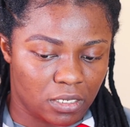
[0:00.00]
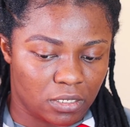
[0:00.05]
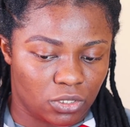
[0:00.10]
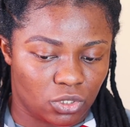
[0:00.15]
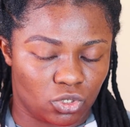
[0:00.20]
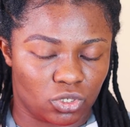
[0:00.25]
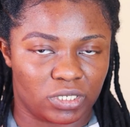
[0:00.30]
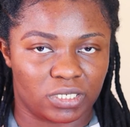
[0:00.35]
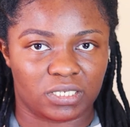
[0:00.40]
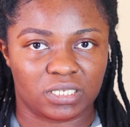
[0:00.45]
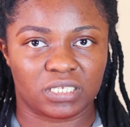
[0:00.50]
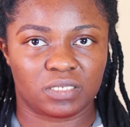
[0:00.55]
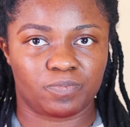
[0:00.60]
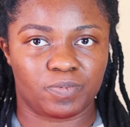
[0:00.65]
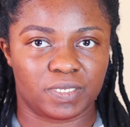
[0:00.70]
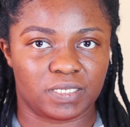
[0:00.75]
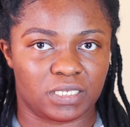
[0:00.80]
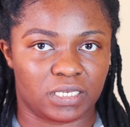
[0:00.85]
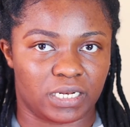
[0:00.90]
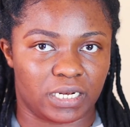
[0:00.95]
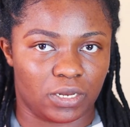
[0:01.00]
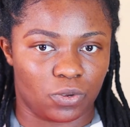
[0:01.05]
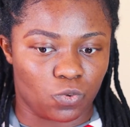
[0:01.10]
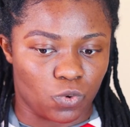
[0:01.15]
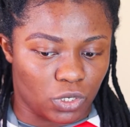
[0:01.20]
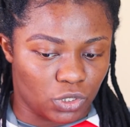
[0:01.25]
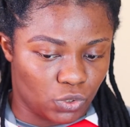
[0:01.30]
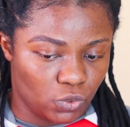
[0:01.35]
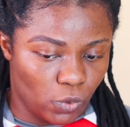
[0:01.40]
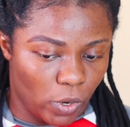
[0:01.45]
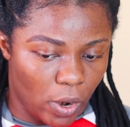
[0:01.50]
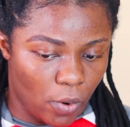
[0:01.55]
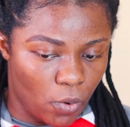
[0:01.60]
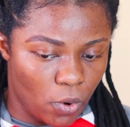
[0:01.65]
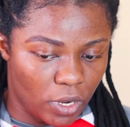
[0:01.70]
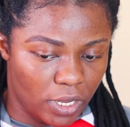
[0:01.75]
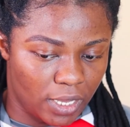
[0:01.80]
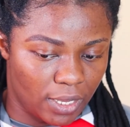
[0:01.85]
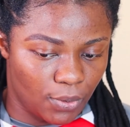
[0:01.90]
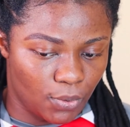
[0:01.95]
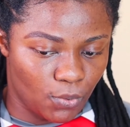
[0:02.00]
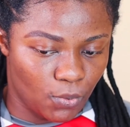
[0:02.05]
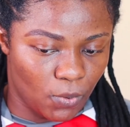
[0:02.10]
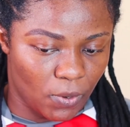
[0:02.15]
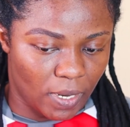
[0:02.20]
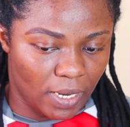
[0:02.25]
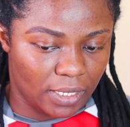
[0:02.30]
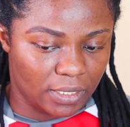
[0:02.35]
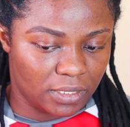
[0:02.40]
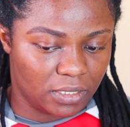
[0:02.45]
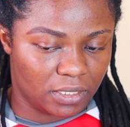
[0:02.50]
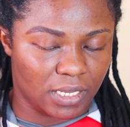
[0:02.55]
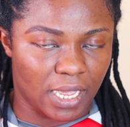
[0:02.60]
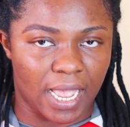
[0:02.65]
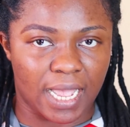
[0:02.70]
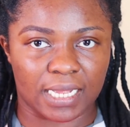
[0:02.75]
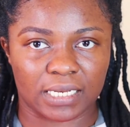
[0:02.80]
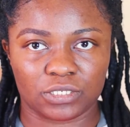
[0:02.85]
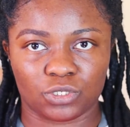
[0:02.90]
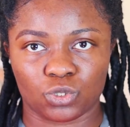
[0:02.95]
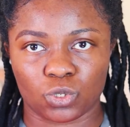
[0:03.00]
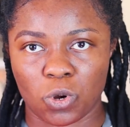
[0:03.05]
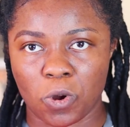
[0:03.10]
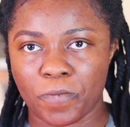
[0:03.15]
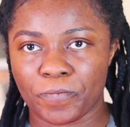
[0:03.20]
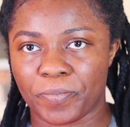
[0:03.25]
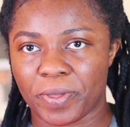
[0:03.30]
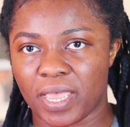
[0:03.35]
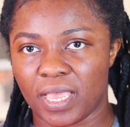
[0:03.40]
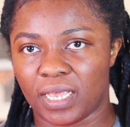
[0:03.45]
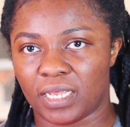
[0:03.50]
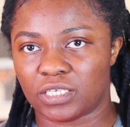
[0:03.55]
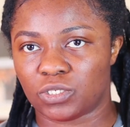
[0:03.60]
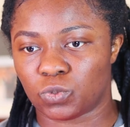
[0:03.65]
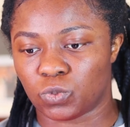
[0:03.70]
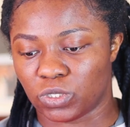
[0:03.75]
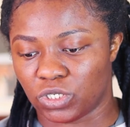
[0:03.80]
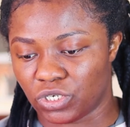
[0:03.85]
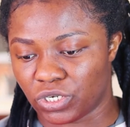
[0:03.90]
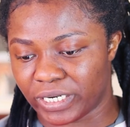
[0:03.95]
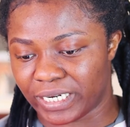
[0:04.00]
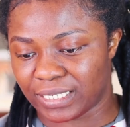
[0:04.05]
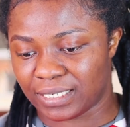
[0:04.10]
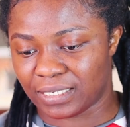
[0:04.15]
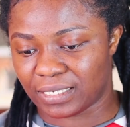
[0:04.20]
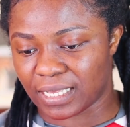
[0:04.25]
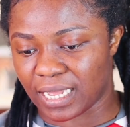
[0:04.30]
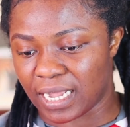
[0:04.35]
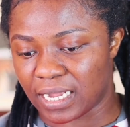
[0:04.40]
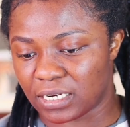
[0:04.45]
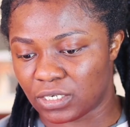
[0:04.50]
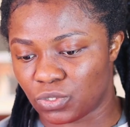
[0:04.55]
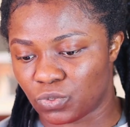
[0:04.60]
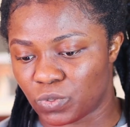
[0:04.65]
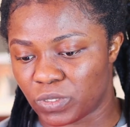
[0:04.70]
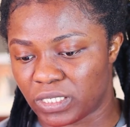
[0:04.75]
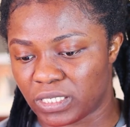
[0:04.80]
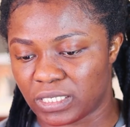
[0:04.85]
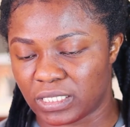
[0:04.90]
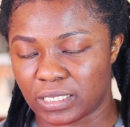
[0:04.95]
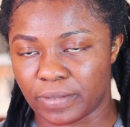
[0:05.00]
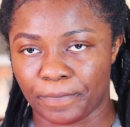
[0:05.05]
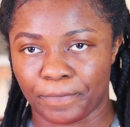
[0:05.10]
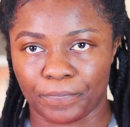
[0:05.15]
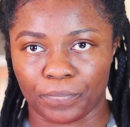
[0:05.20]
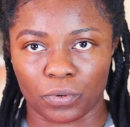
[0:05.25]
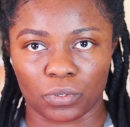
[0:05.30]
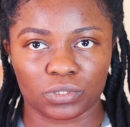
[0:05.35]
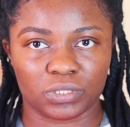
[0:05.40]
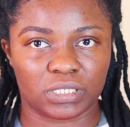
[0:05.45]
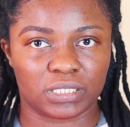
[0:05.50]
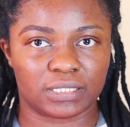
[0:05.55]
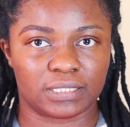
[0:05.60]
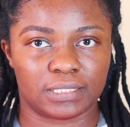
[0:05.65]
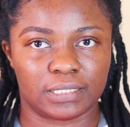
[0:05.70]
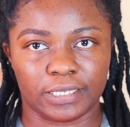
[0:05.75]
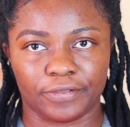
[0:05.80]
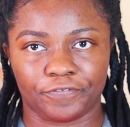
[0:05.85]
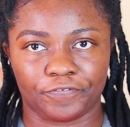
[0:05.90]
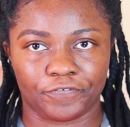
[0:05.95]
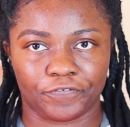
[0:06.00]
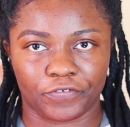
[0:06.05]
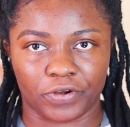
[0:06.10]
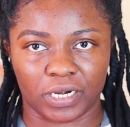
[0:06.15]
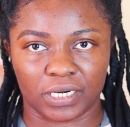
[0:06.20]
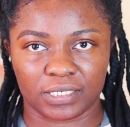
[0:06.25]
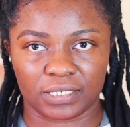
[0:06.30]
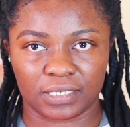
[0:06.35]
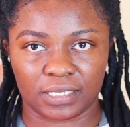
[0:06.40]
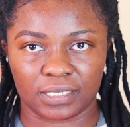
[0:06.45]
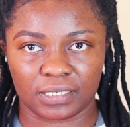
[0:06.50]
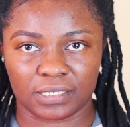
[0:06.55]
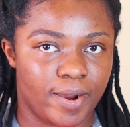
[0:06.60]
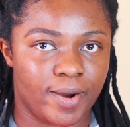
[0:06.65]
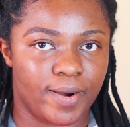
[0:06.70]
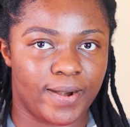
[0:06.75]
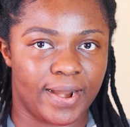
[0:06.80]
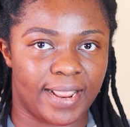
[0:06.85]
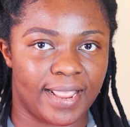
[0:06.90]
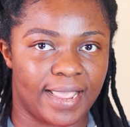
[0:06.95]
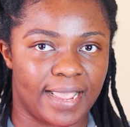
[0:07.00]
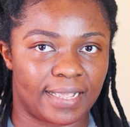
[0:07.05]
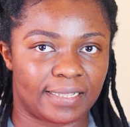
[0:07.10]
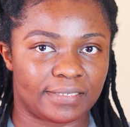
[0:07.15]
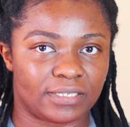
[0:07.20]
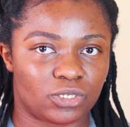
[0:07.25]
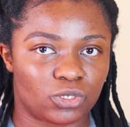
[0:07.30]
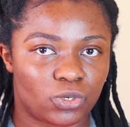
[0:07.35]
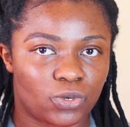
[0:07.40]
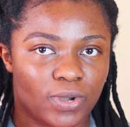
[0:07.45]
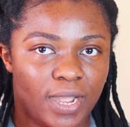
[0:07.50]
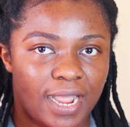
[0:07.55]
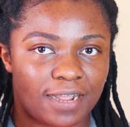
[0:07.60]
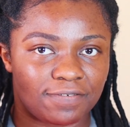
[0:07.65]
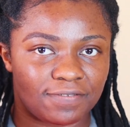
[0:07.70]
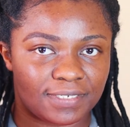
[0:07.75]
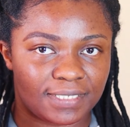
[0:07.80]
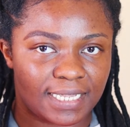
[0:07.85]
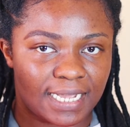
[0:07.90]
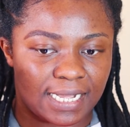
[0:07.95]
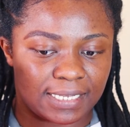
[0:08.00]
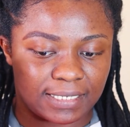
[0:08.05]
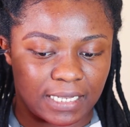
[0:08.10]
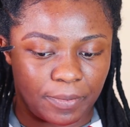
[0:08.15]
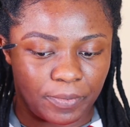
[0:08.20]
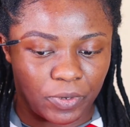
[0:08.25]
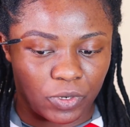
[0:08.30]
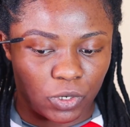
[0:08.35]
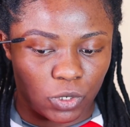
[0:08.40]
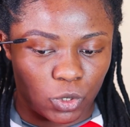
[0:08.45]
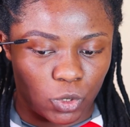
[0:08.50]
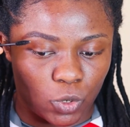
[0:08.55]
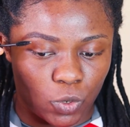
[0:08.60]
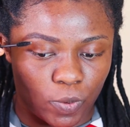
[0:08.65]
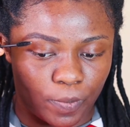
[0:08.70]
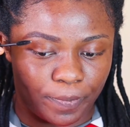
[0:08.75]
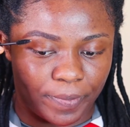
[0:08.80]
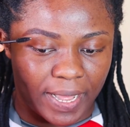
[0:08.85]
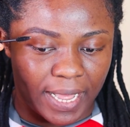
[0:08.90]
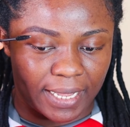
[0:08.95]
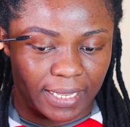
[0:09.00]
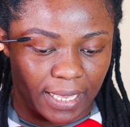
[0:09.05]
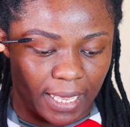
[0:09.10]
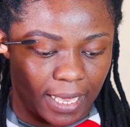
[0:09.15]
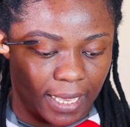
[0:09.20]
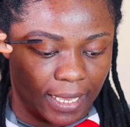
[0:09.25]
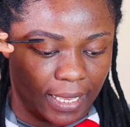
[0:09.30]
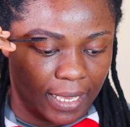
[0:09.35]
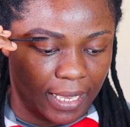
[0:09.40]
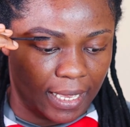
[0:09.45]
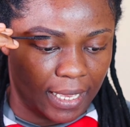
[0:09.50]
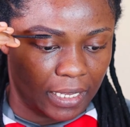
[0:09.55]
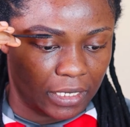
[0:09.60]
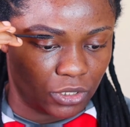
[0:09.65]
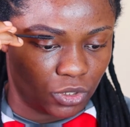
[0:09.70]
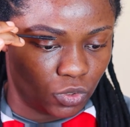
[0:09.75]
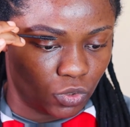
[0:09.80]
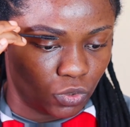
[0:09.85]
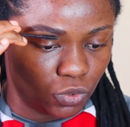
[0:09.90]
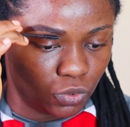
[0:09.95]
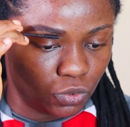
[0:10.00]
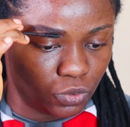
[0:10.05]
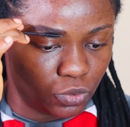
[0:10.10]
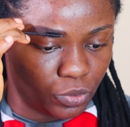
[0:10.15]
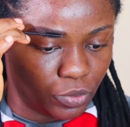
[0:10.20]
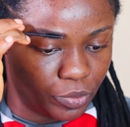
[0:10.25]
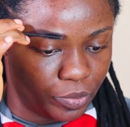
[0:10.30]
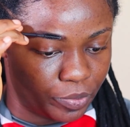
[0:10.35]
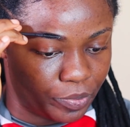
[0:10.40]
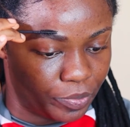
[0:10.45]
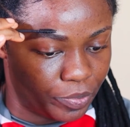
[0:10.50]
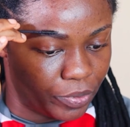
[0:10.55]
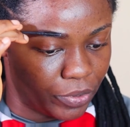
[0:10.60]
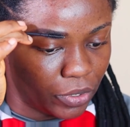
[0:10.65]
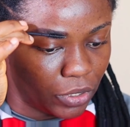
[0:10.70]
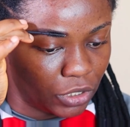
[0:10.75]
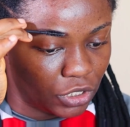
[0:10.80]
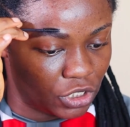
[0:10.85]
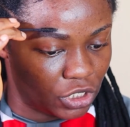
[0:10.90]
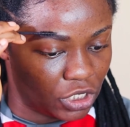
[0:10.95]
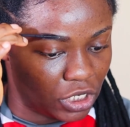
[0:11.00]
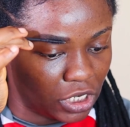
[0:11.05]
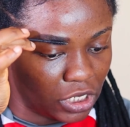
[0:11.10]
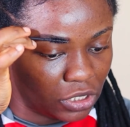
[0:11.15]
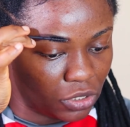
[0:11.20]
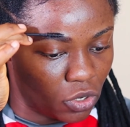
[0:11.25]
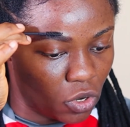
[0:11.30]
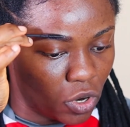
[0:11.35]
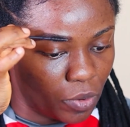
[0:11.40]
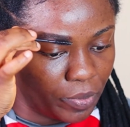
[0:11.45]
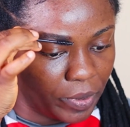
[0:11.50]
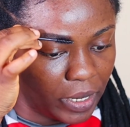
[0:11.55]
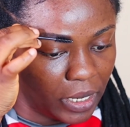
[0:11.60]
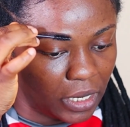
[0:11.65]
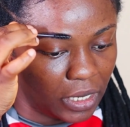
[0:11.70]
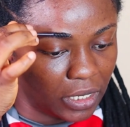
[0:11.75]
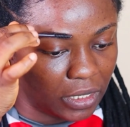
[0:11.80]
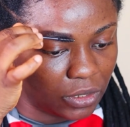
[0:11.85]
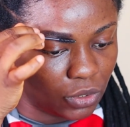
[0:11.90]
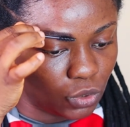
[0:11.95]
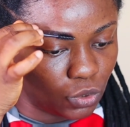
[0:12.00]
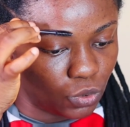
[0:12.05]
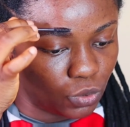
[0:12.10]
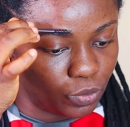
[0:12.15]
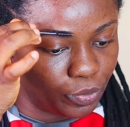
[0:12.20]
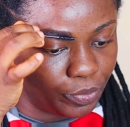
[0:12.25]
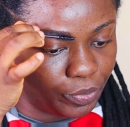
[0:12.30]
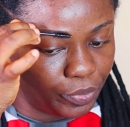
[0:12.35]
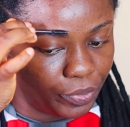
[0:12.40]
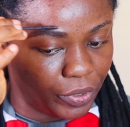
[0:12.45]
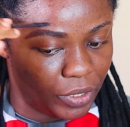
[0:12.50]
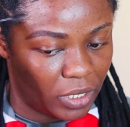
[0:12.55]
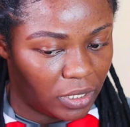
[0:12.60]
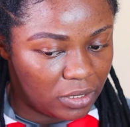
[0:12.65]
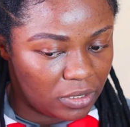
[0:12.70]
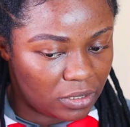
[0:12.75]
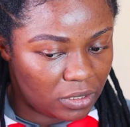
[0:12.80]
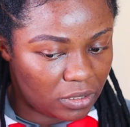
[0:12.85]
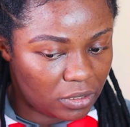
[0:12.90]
so this is basically what we are working with, and to compare it with the other side, you'll see the both differences. All right guys, so after that I'm gonna go back again to brushing it up a little bit,